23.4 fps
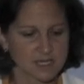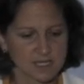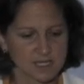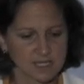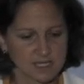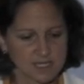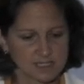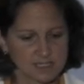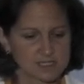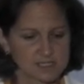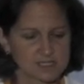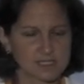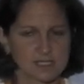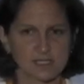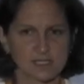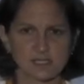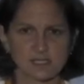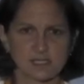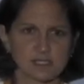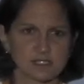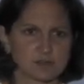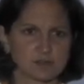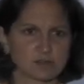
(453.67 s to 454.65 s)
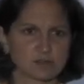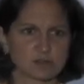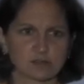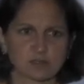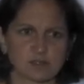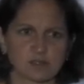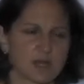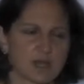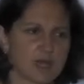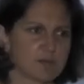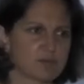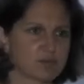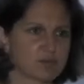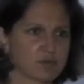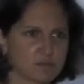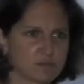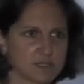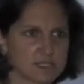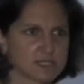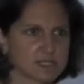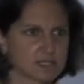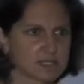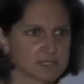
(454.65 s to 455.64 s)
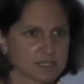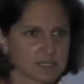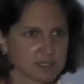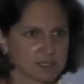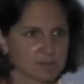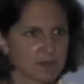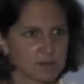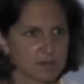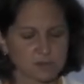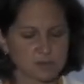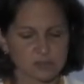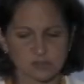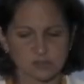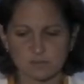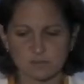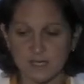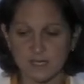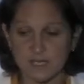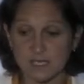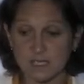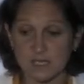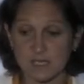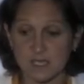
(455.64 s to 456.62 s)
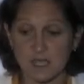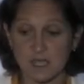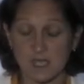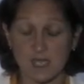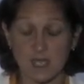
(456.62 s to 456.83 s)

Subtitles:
and he said, his daughter, I promise I send my motorbike.